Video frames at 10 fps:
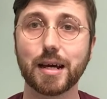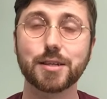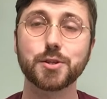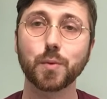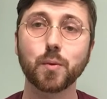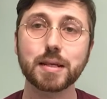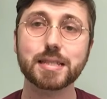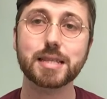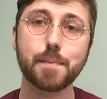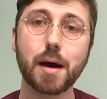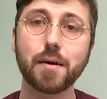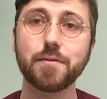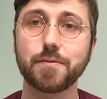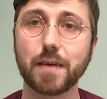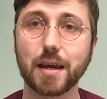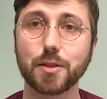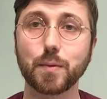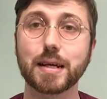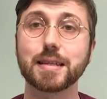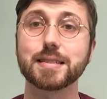And so when we step out in faith,
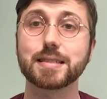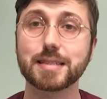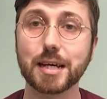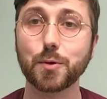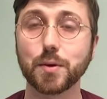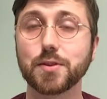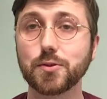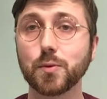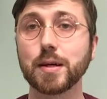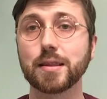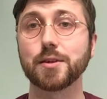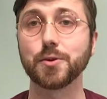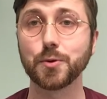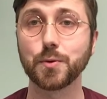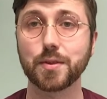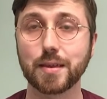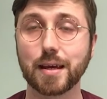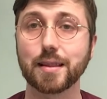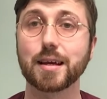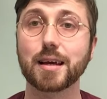we can stick with doing the new
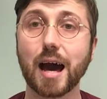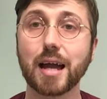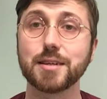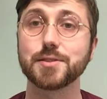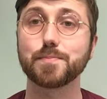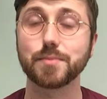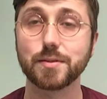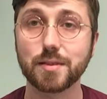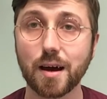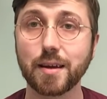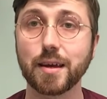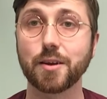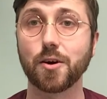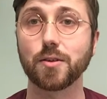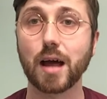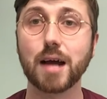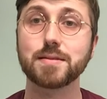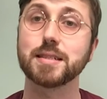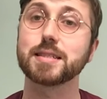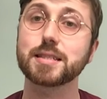thing that God has done in our
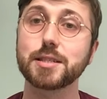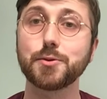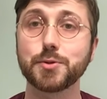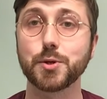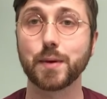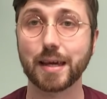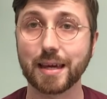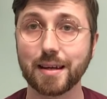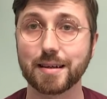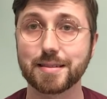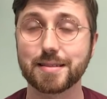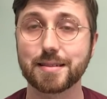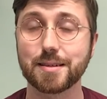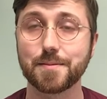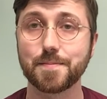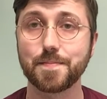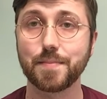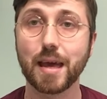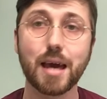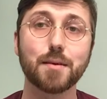lives and is still doing in us.
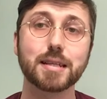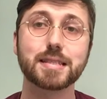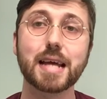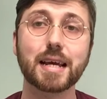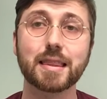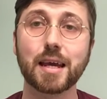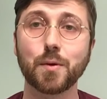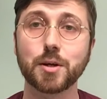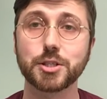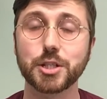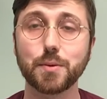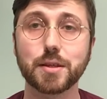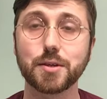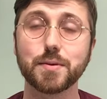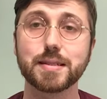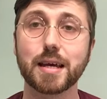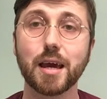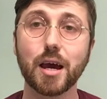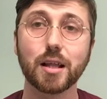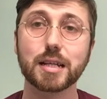The second thing I want to share with you is
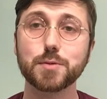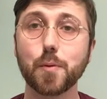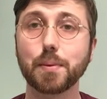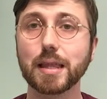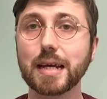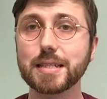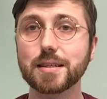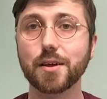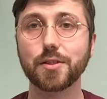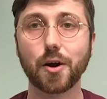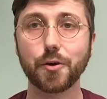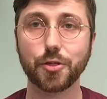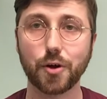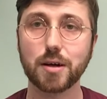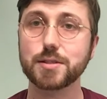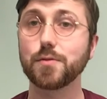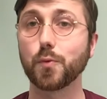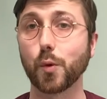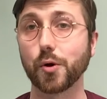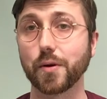that let's replace our thoughts
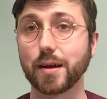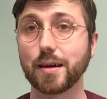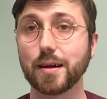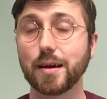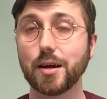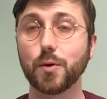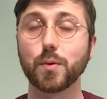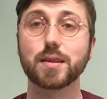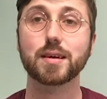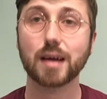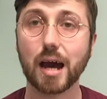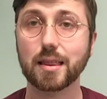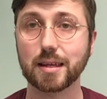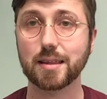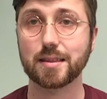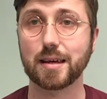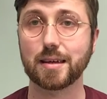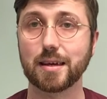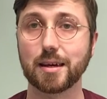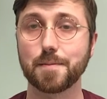of worry with godly
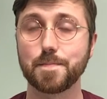thinking.